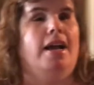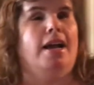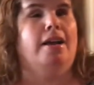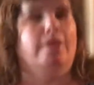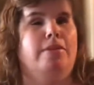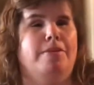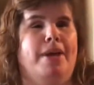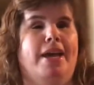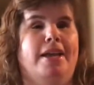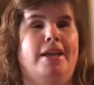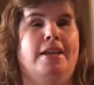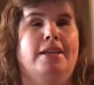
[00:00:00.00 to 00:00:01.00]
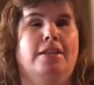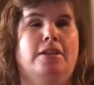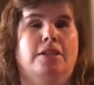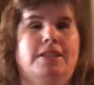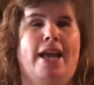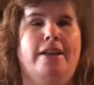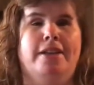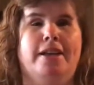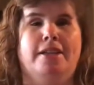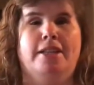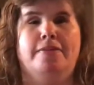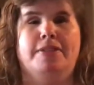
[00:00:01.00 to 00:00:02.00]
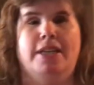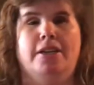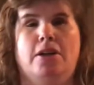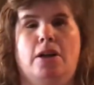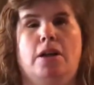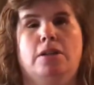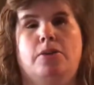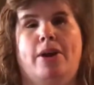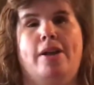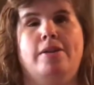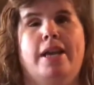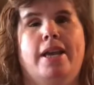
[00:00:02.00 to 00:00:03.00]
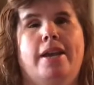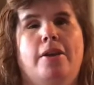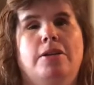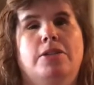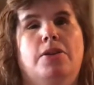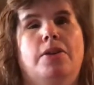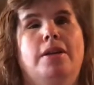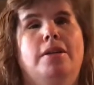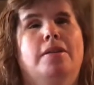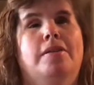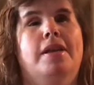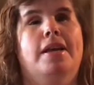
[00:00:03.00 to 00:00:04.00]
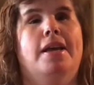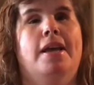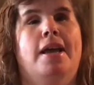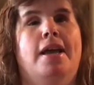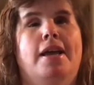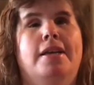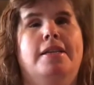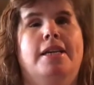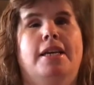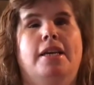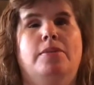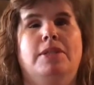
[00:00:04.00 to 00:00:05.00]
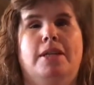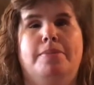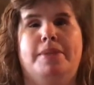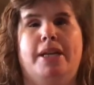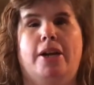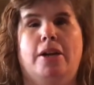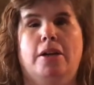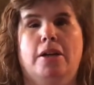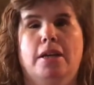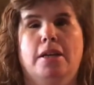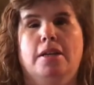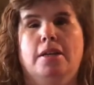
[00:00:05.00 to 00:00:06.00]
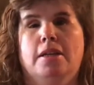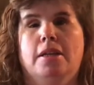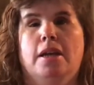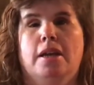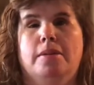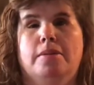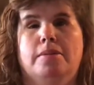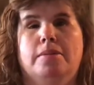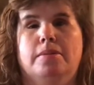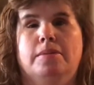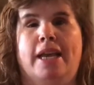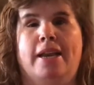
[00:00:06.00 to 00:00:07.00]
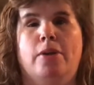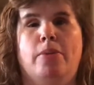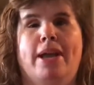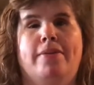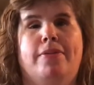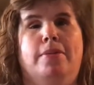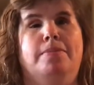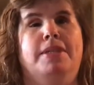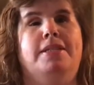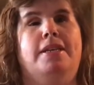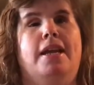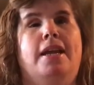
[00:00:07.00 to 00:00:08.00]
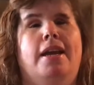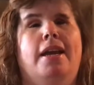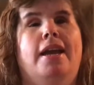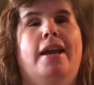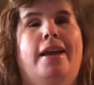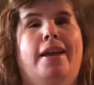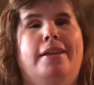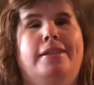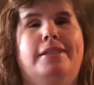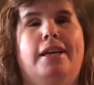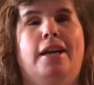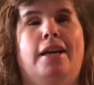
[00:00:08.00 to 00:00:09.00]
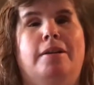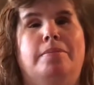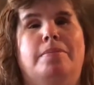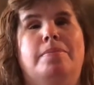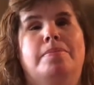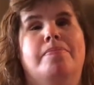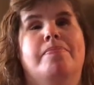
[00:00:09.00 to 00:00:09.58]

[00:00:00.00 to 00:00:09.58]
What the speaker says: We met in a little town that I lived in called Crown King, Arizona, and he was up there getting away from the city, and